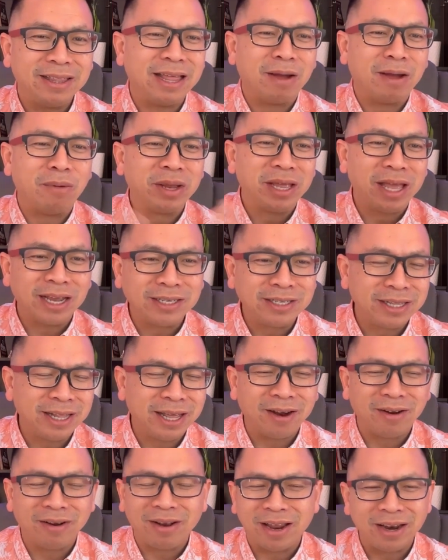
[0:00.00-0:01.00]
that would get to
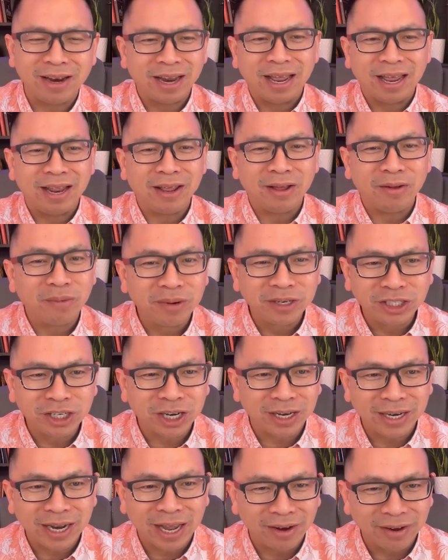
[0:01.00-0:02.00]
the airline and it would
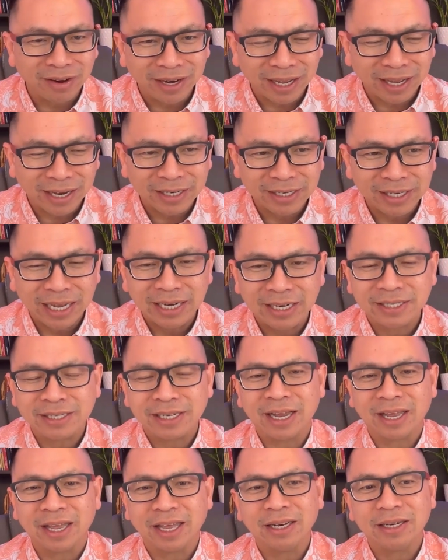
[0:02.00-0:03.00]
shut down in a
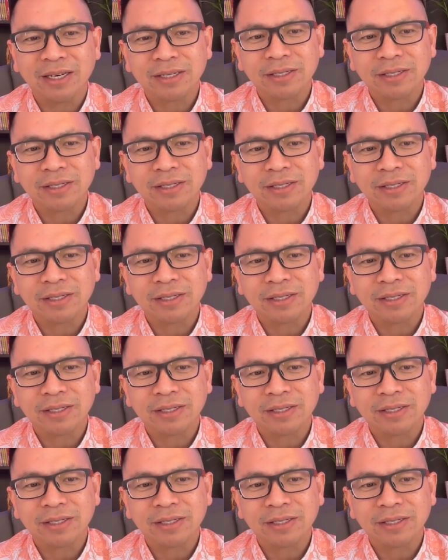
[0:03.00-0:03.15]
second.